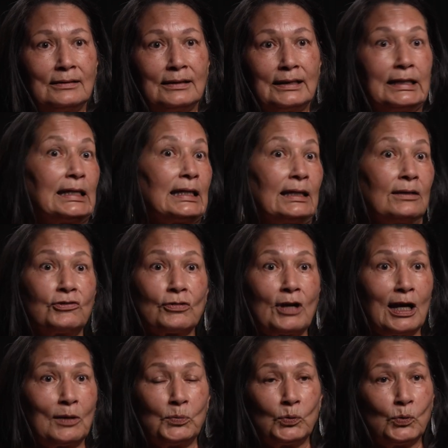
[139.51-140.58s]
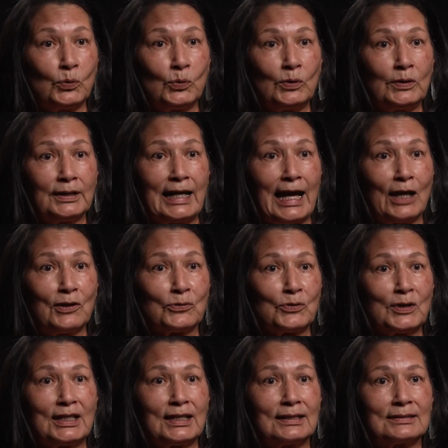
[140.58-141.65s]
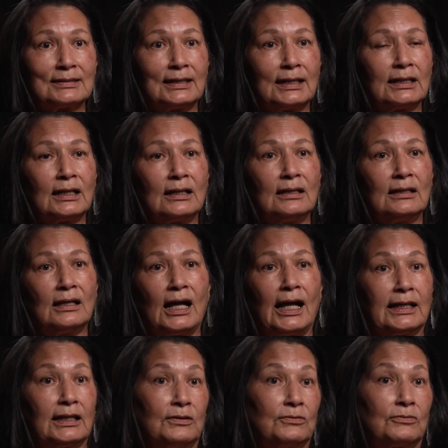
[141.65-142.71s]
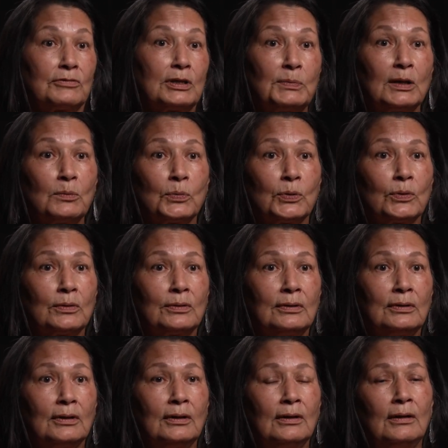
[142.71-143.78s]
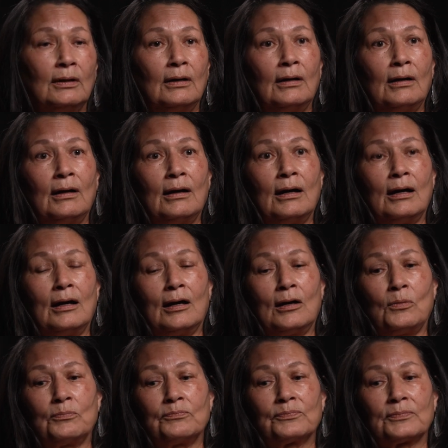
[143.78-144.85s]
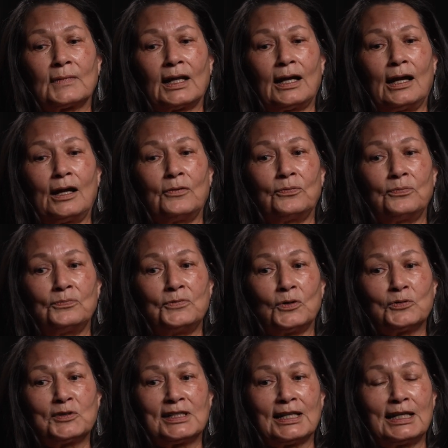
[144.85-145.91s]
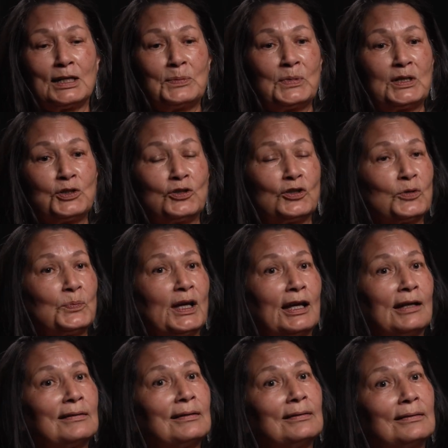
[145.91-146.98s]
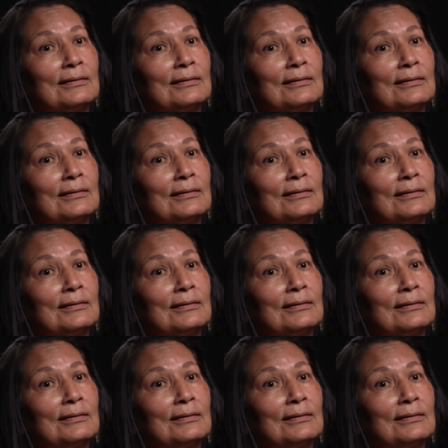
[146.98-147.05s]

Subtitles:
any tribal gatherings that I can remember. I know Sonny mentioned about